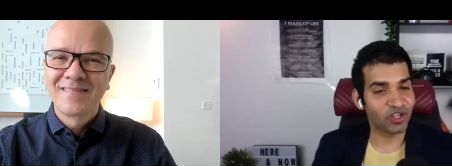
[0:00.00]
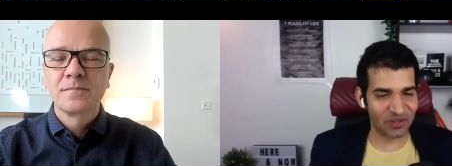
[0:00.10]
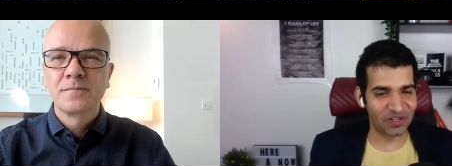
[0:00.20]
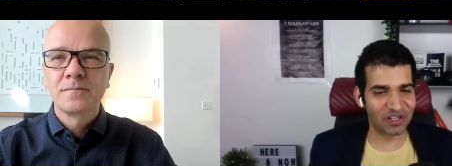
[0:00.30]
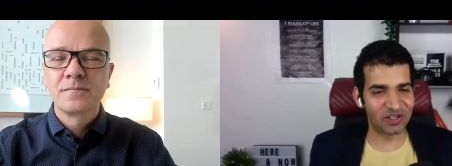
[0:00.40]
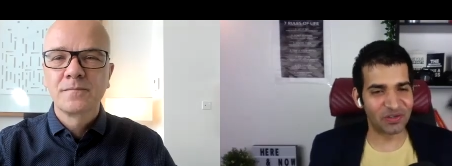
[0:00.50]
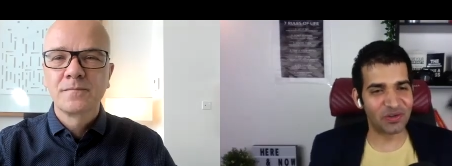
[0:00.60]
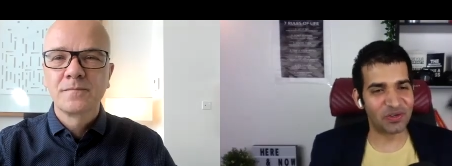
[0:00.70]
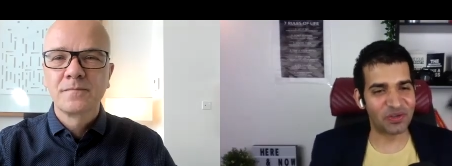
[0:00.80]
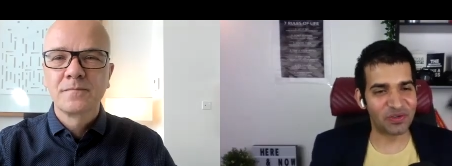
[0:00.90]
Speaker 1: He's just
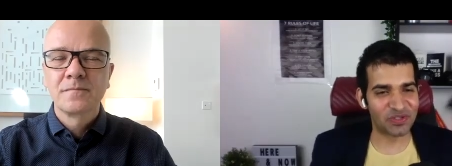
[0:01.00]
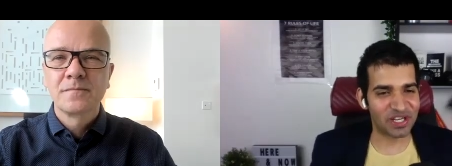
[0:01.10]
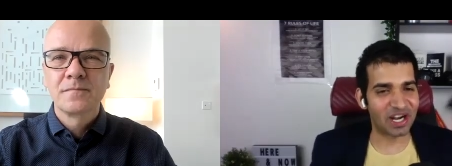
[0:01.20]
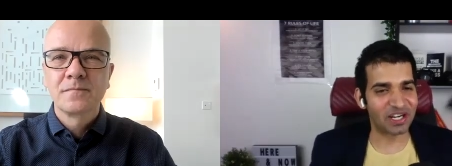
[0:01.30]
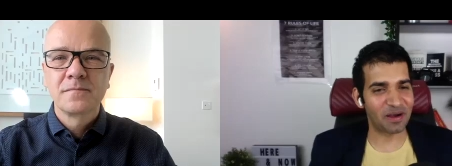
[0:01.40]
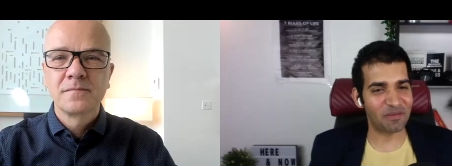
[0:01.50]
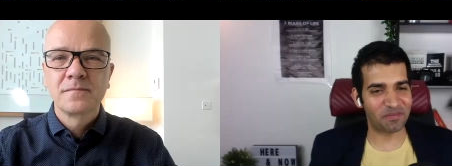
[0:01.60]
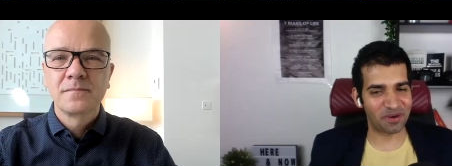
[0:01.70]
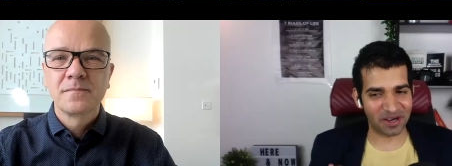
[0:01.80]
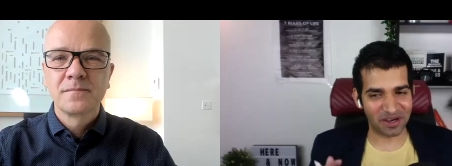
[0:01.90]
all uh, good to
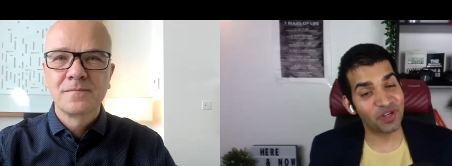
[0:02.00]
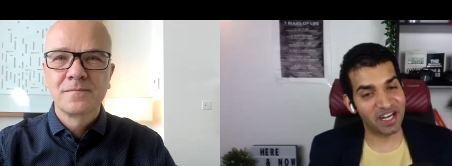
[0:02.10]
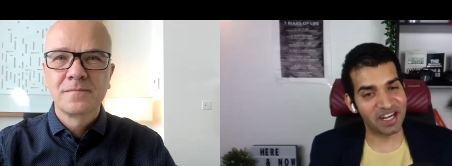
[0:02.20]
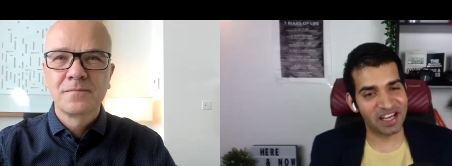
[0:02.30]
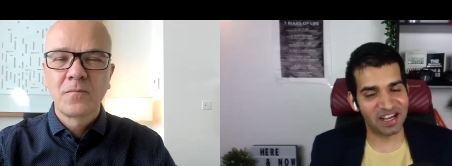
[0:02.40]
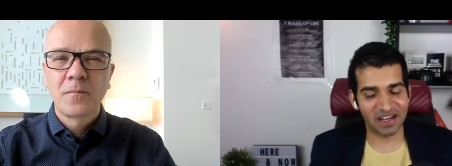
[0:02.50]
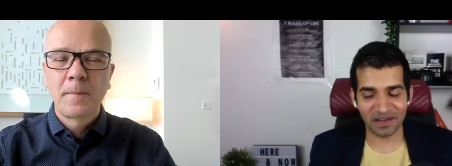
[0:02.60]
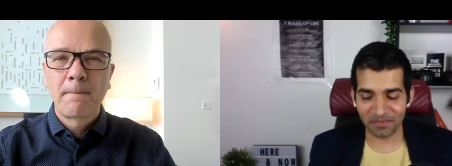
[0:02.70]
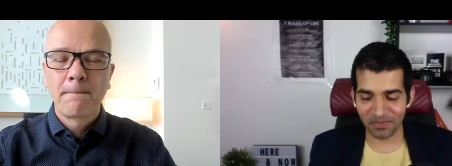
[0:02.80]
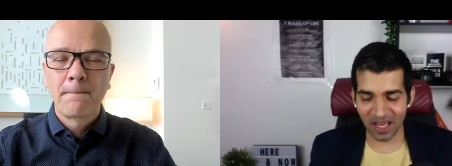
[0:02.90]
start away you
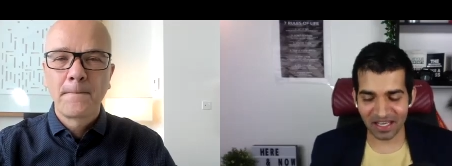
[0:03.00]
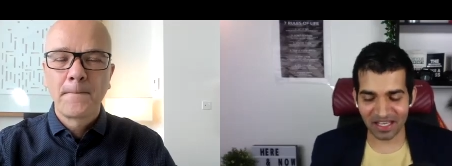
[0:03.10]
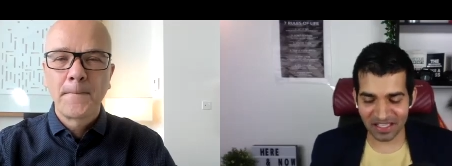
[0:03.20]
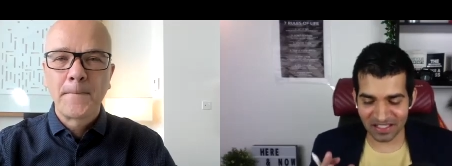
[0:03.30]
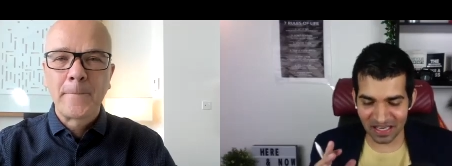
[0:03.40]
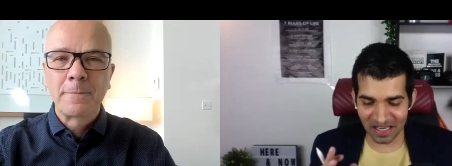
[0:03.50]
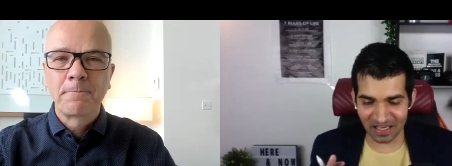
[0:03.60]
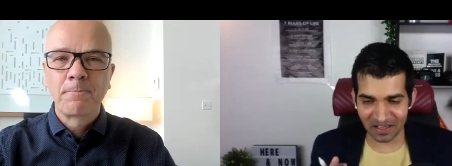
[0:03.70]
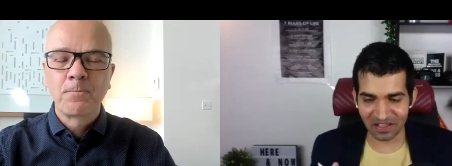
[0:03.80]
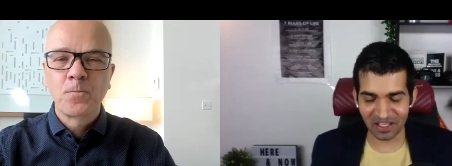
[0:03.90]
did, uh, and
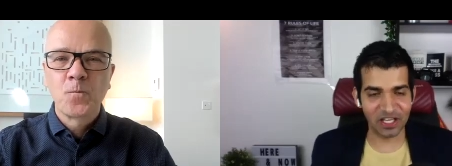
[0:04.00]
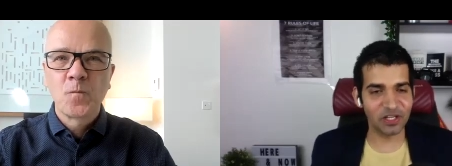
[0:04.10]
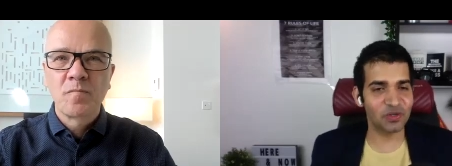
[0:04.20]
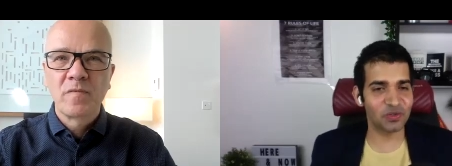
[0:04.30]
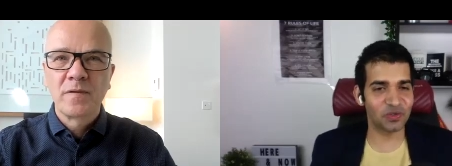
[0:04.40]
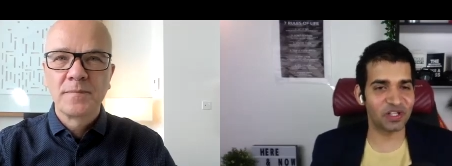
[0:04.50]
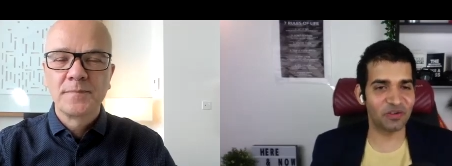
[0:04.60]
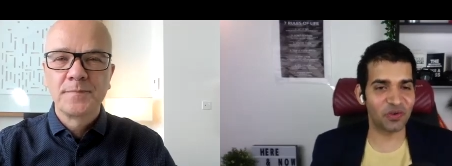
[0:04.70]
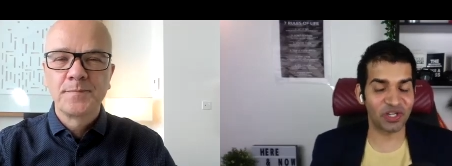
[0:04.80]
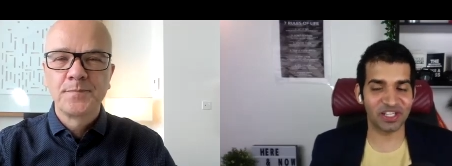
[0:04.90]
he's like
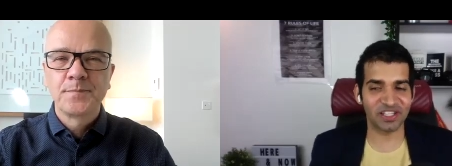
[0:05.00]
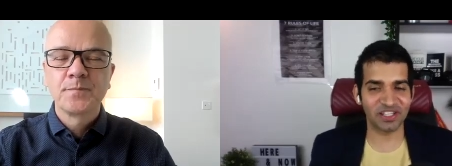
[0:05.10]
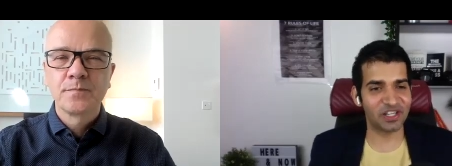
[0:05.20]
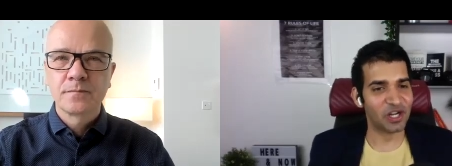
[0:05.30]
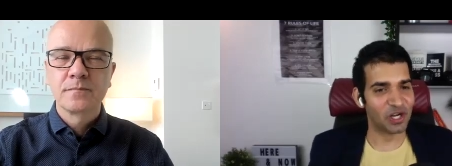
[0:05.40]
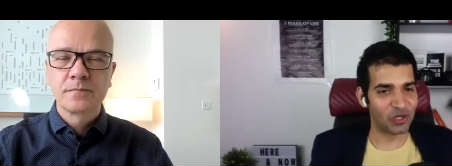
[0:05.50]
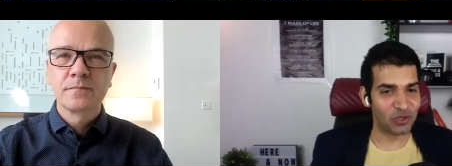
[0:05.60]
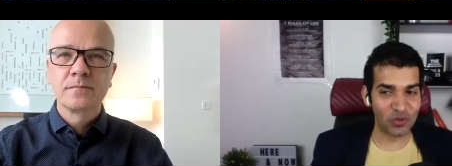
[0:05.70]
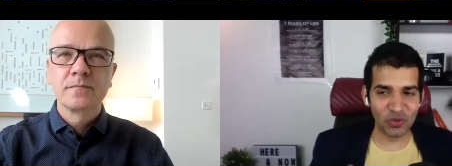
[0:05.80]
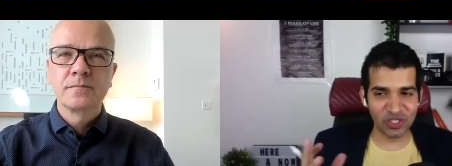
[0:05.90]
keen to know that what are
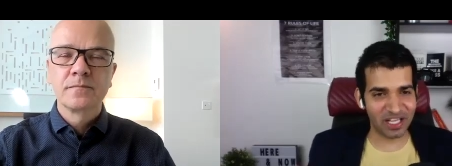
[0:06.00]
the